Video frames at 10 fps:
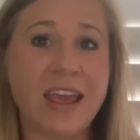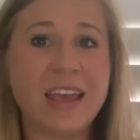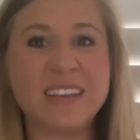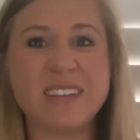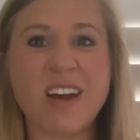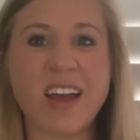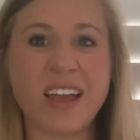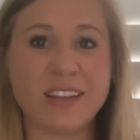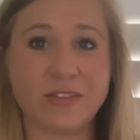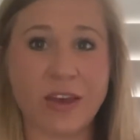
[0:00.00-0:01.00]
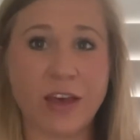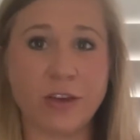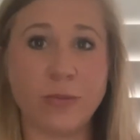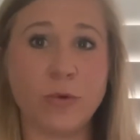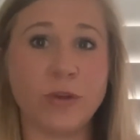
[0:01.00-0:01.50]
is not as
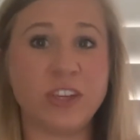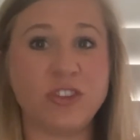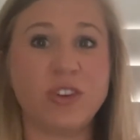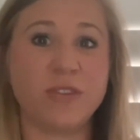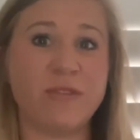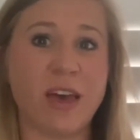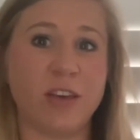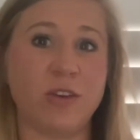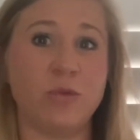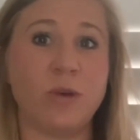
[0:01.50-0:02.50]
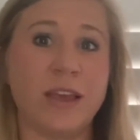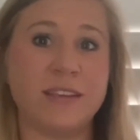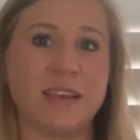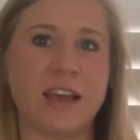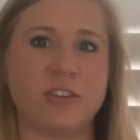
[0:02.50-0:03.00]
valuable. He should have valued
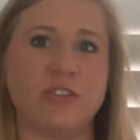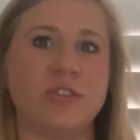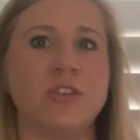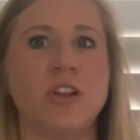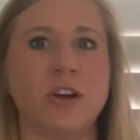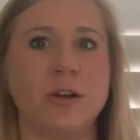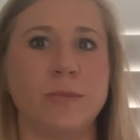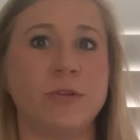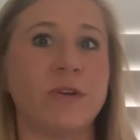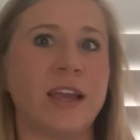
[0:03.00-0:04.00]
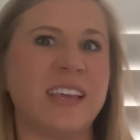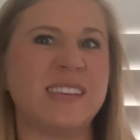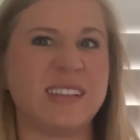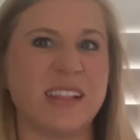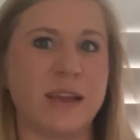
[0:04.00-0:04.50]
his external armor, right?
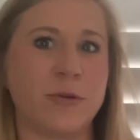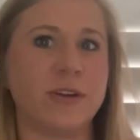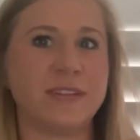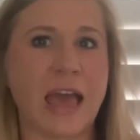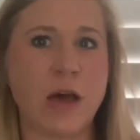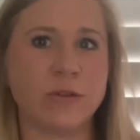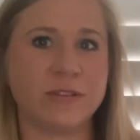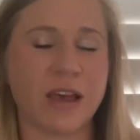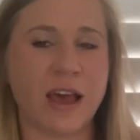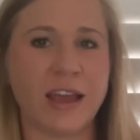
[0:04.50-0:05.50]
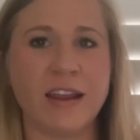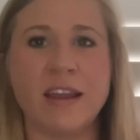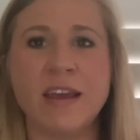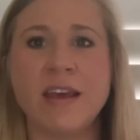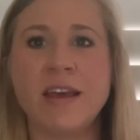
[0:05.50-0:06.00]
His glamour, his outside
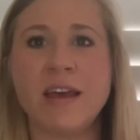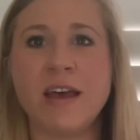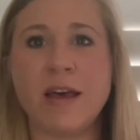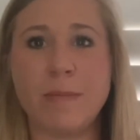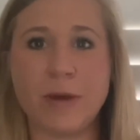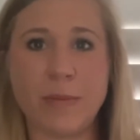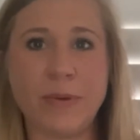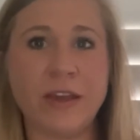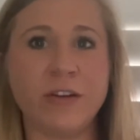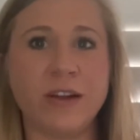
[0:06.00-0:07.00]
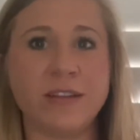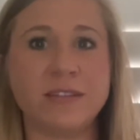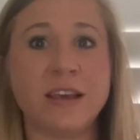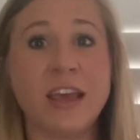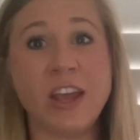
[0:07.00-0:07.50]
appearance,
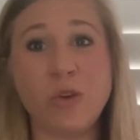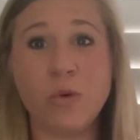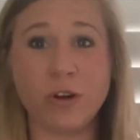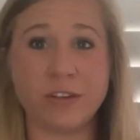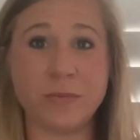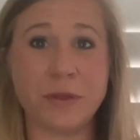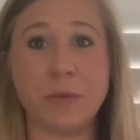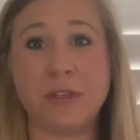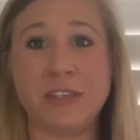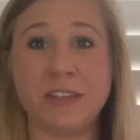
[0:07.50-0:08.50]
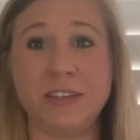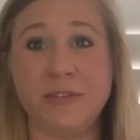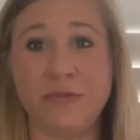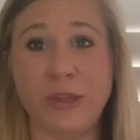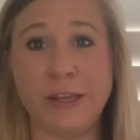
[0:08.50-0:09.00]
in order to be able to
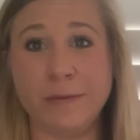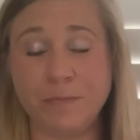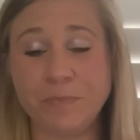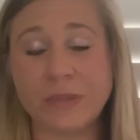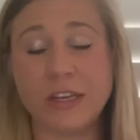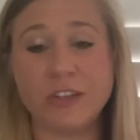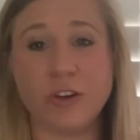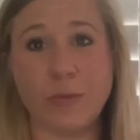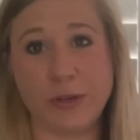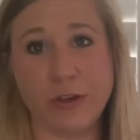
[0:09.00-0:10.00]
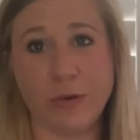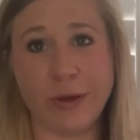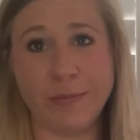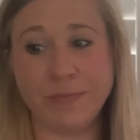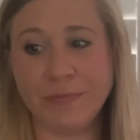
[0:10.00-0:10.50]
defeat
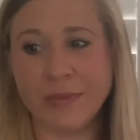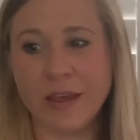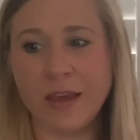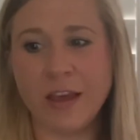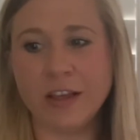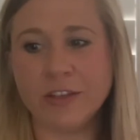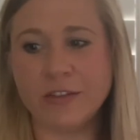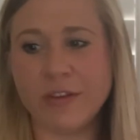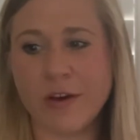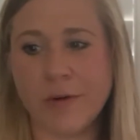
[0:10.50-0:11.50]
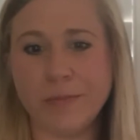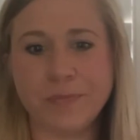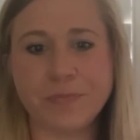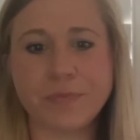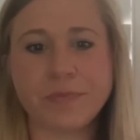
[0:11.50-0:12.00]
Tamatoa. So
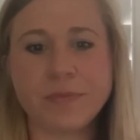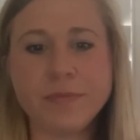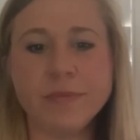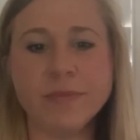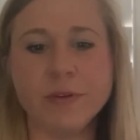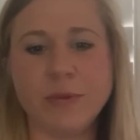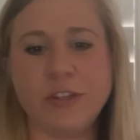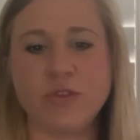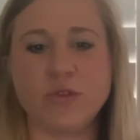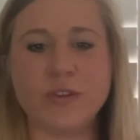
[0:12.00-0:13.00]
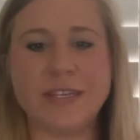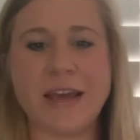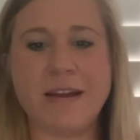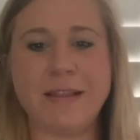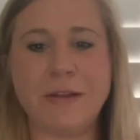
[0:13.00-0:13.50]
let me scroll
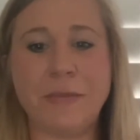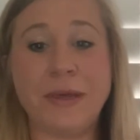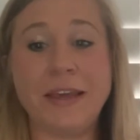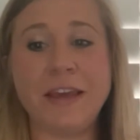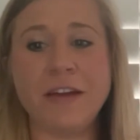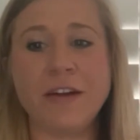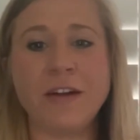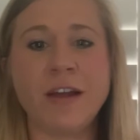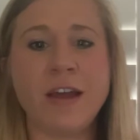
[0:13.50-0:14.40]
down a little bit here.